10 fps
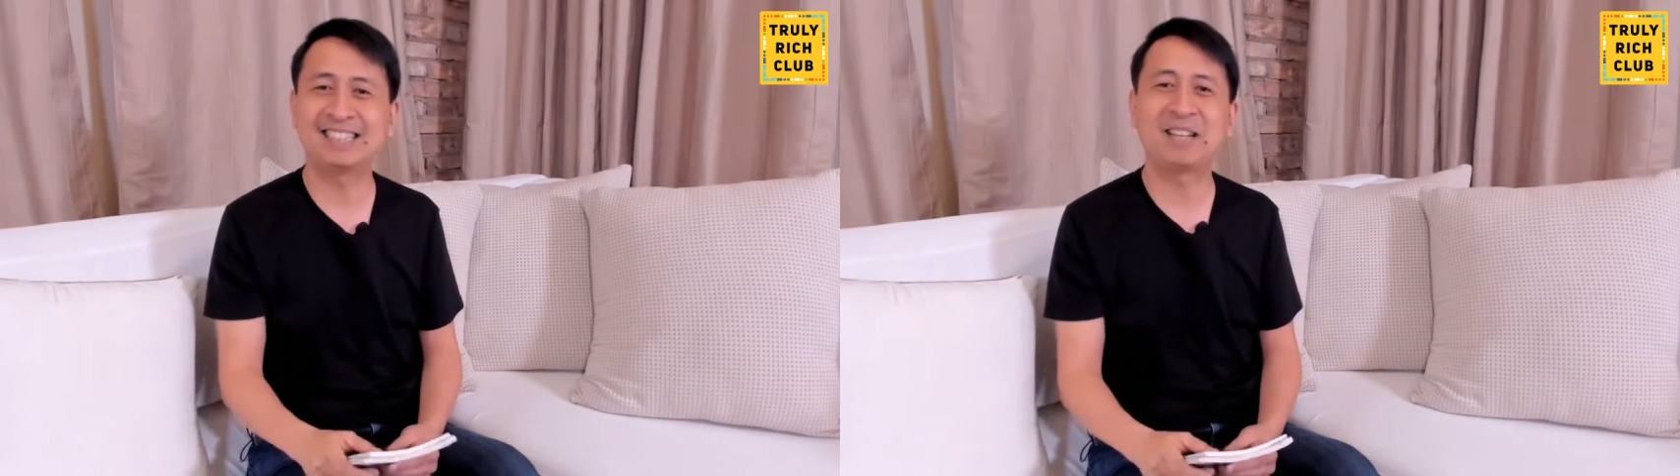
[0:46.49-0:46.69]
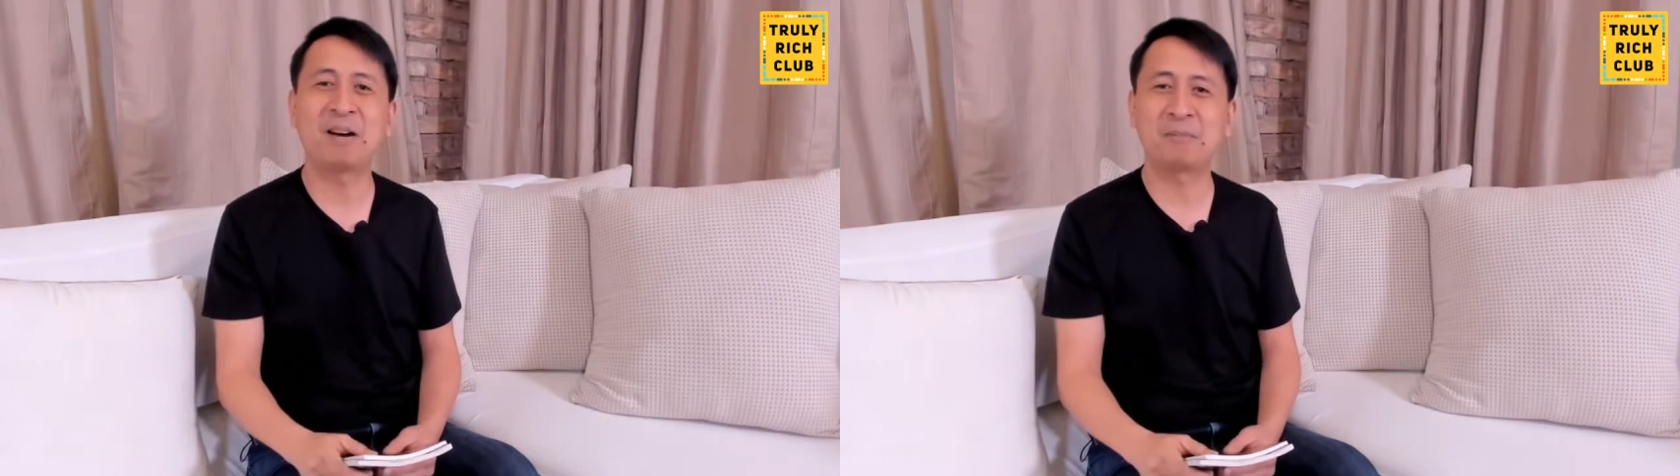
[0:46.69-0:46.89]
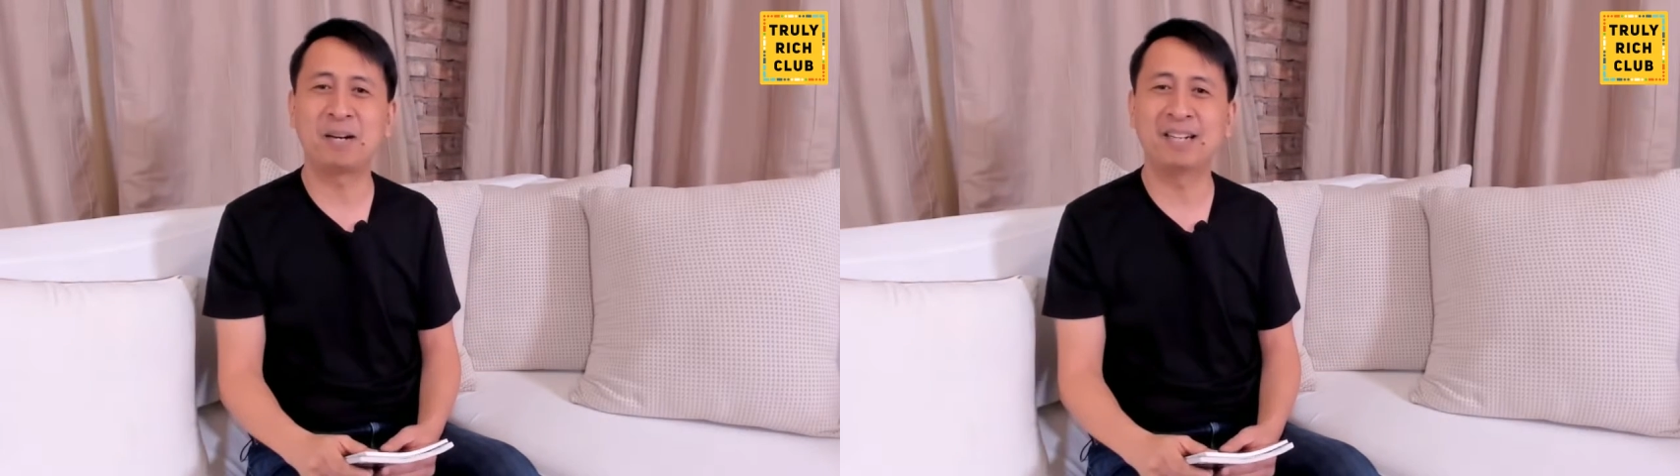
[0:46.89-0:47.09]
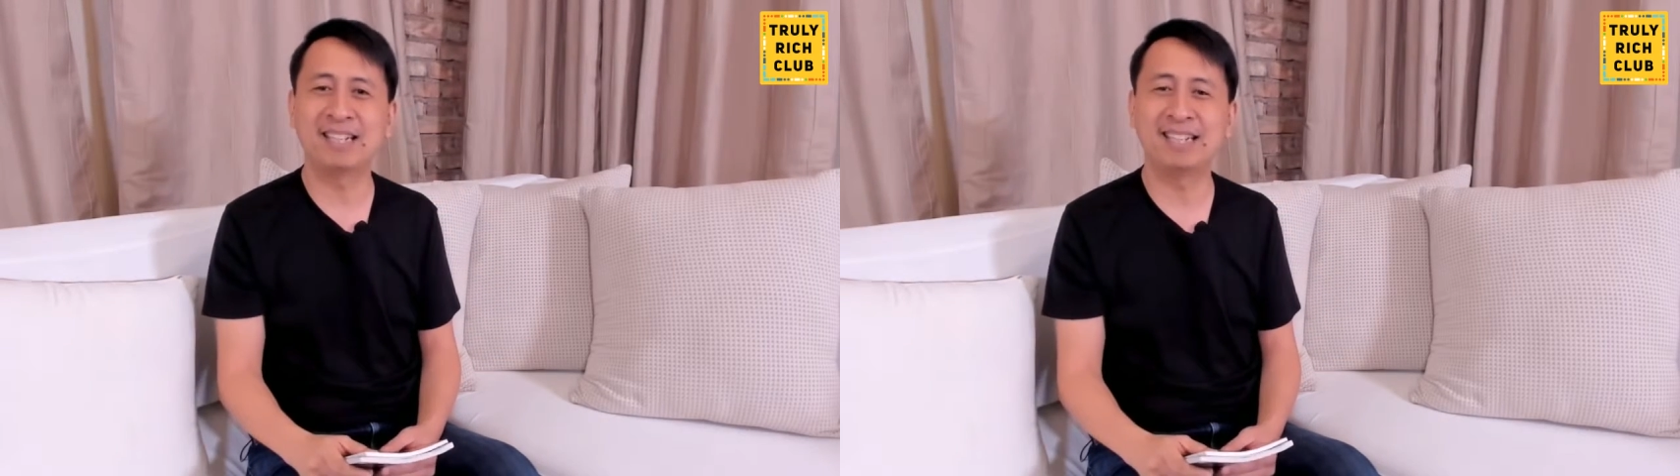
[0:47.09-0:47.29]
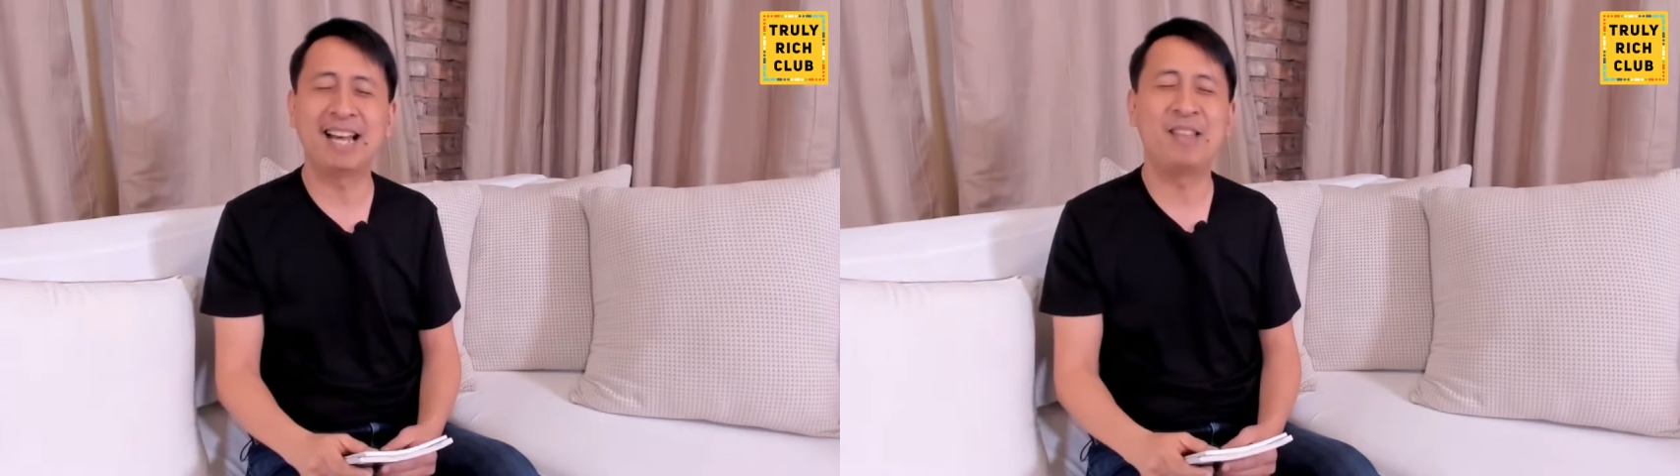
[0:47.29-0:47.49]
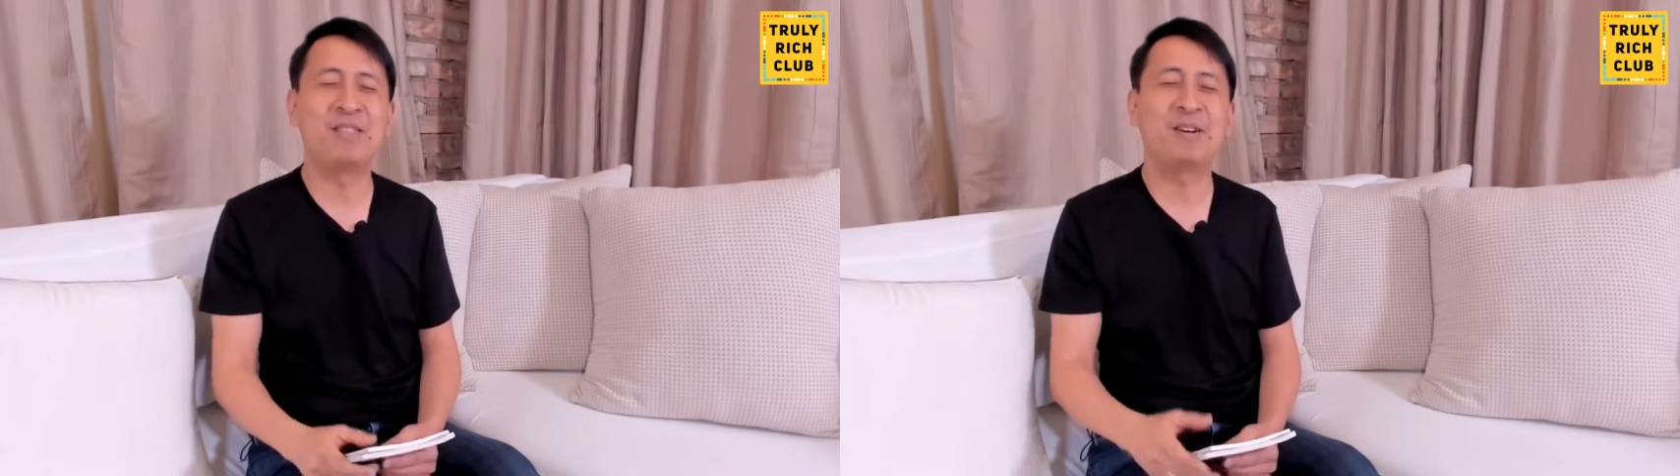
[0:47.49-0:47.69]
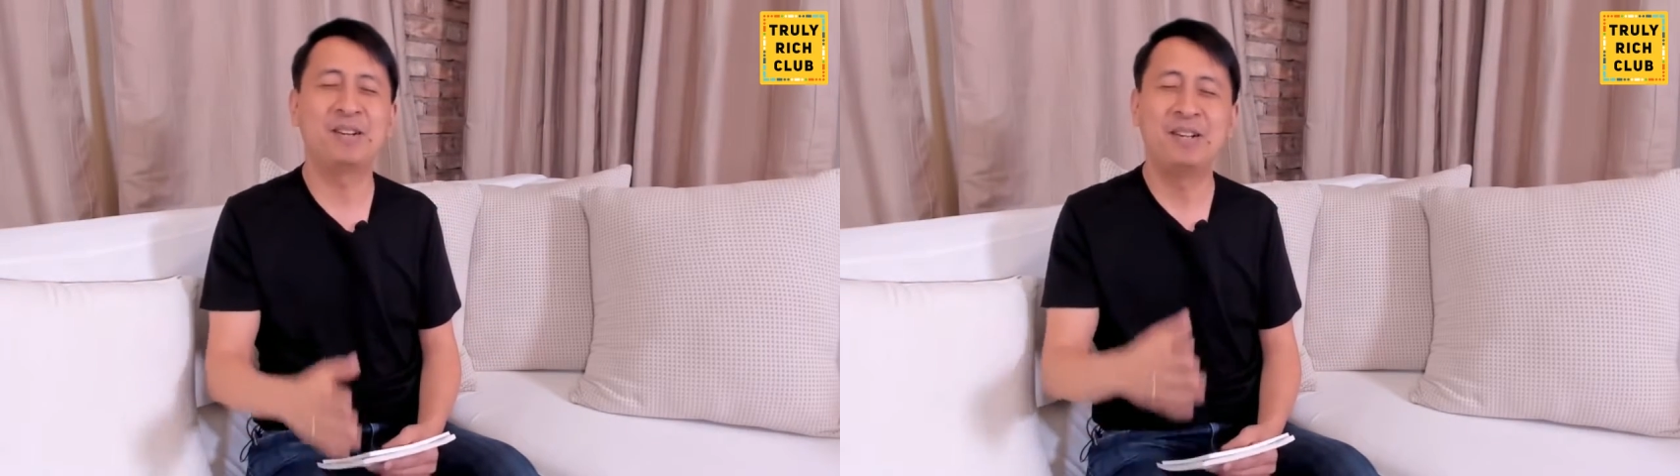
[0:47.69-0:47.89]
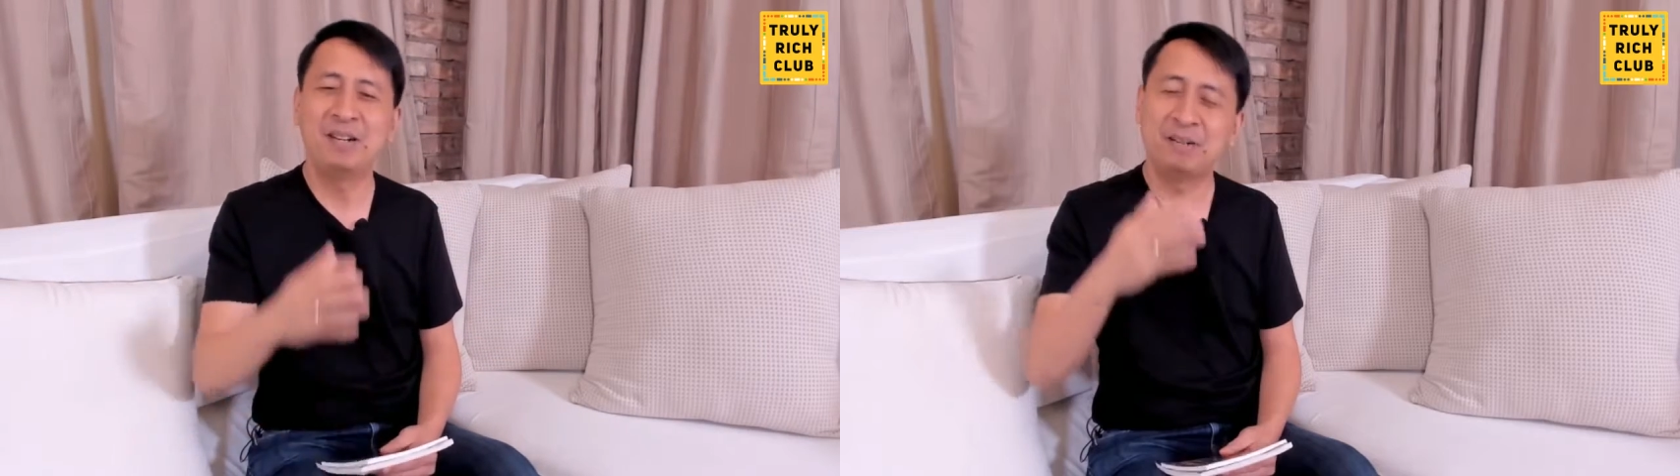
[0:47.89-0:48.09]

stock market and they're